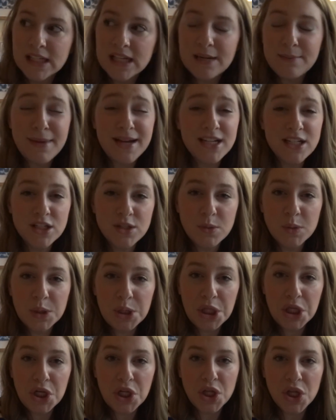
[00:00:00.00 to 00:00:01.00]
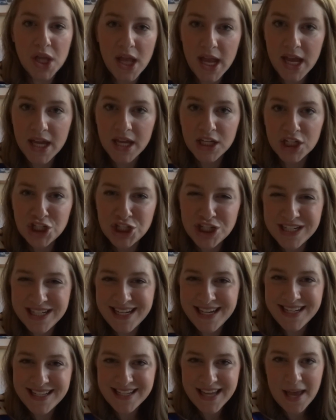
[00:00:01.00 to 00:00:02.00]
I might do a little uh,
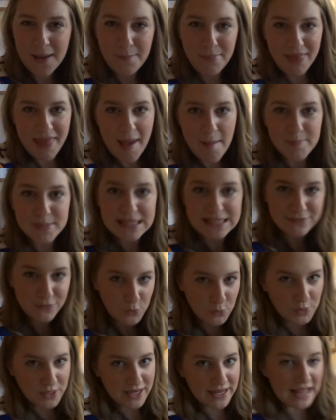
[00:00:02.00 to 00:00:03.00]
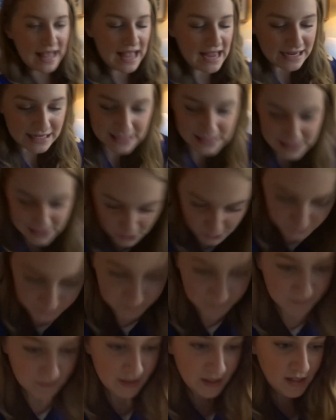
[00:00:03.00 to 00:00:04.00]
cheeky time lapse for you guys. So
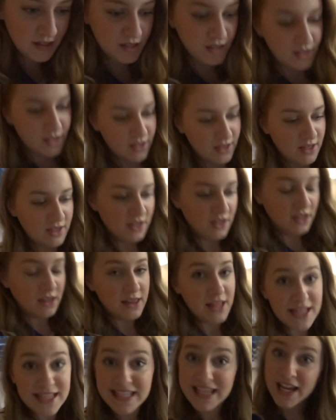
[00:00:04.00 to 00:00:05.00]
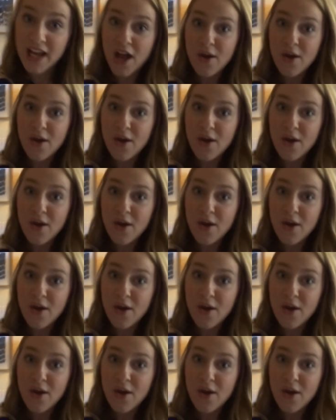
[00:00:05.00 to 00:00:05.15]
let's get